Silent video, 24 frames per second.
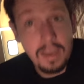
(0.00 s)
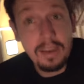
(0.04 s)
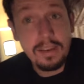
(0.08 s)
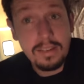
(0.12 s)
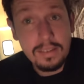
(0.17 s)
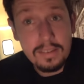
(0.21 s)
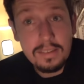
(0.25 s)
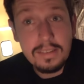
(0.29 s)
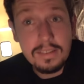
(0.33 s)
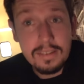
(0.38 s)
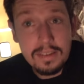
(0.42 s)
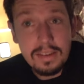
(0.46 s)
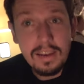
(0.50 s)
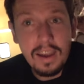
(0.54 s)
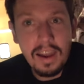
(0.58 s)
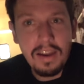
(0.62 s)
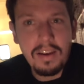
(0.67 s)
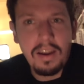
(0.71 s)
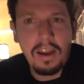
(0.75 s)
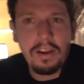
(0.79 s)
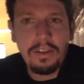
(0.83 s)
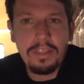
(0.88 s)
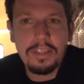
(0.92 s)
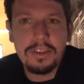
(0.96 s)
Would you say
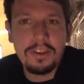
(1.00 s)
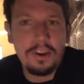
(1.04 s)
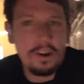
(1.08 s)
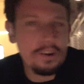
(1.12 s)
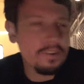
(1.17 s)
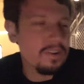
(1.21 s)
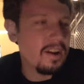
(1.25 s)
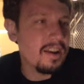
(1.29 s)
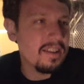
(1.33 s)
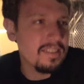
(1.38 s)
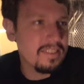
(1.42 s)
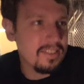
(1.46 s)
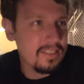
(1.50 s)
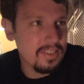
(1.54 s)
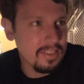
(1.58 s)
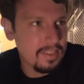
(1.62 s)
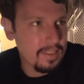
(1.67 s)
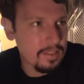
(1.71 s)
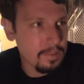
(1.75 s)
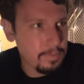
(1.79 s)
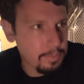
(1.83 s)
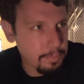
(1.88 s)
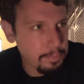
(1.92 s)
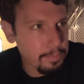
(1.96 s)
out of the dark rides, this
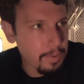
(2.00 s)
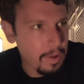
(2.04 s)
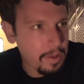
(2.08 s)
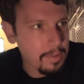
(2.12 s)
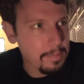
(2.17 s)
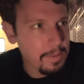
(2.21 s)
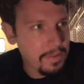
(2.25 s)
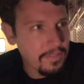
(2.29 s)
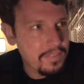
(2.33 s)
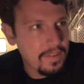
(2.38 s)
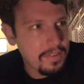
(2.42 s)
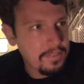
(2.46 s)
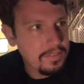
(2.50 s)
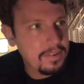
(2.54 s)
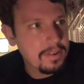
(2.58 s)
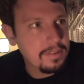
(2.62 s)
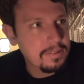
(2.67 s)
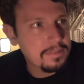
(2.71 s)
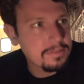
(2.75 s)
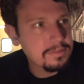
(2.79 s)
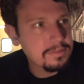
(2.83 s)
is probably my favorite?